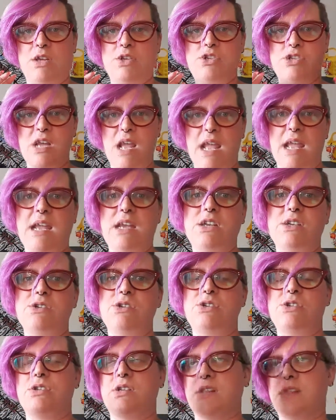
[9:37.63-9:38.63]

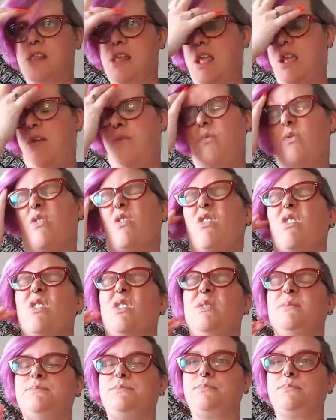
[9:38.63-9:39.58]
changed. They were